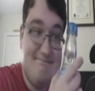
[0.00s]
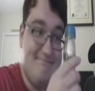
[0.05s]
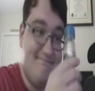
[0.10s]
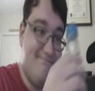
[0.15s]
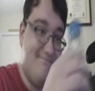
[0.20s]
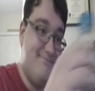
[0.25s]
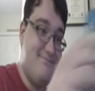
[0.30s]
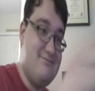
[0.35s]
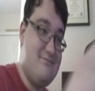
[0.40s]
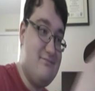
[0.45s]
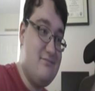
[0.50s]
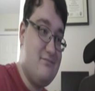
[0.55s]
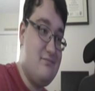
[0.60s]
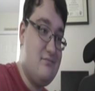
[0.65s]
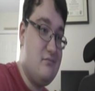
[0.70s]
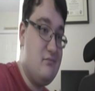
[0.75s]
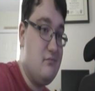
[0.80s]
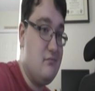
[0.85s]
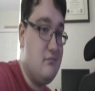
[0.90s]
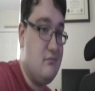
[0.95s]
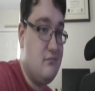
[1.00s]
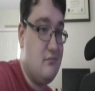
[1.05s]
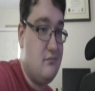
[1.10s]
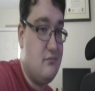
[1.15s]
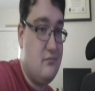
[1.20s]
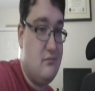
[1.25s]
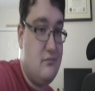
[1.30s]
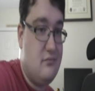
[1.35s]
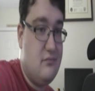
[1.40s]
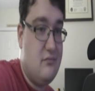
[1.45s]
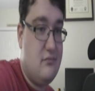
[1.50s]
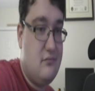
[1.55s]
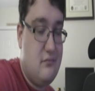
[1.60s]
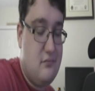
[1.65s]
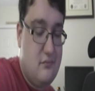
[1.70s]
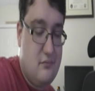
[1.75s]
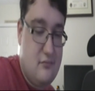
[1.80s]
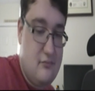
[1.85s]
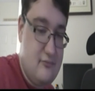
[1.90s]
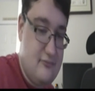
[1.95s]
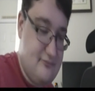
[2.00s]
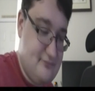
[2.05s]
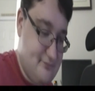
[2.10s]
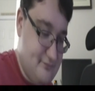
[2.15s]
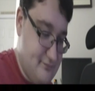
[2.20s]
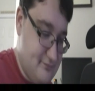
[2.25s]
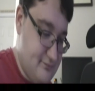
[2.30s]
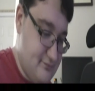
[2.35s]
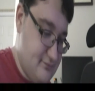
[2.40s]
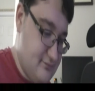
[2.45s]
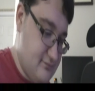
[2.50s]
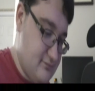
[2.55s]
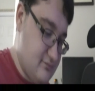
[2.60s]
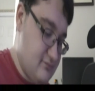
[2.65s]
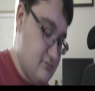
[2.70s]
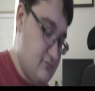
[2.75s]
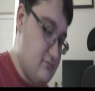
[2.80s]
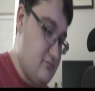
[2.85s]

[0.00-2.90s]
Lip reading: Nothing is said.